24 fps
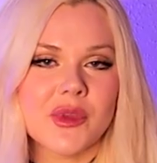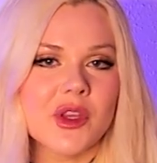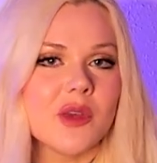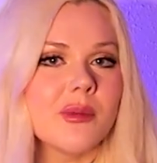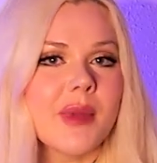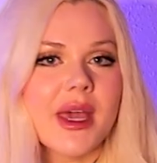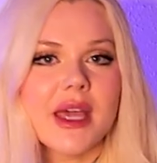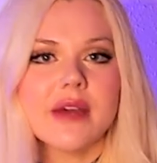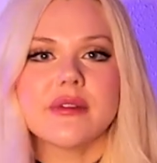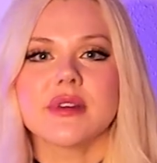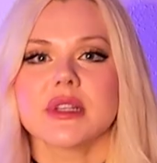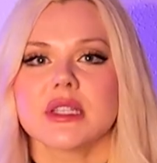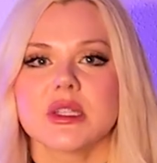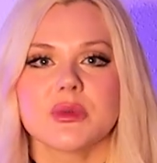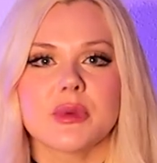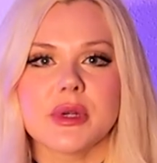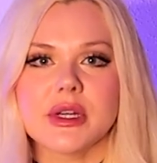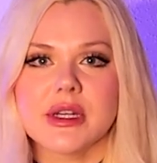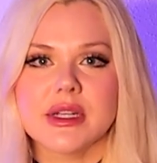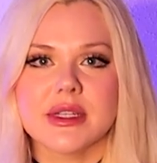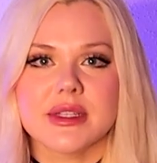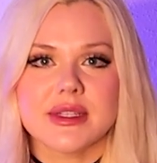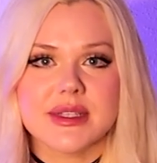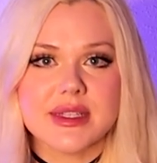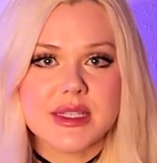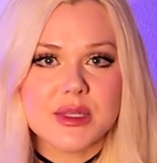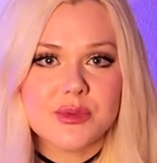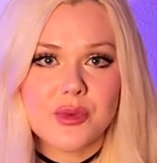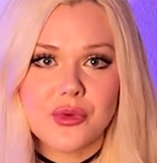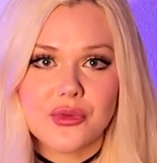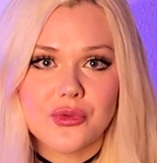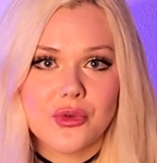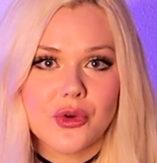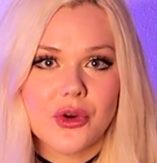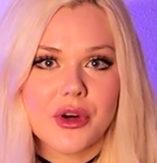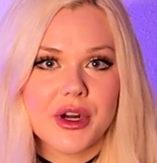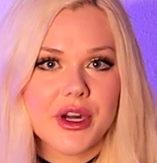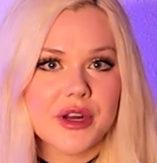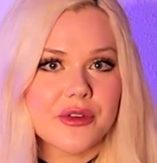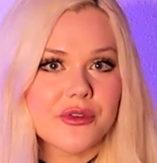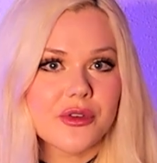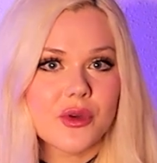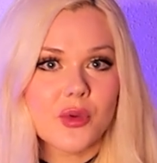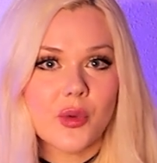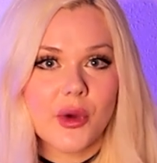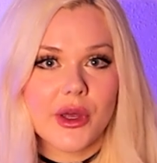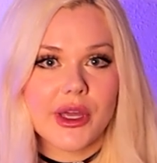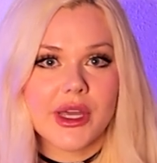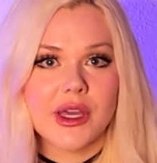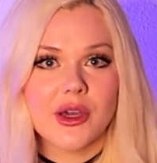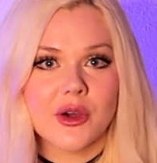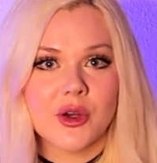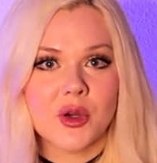You may have experienced this before if you're working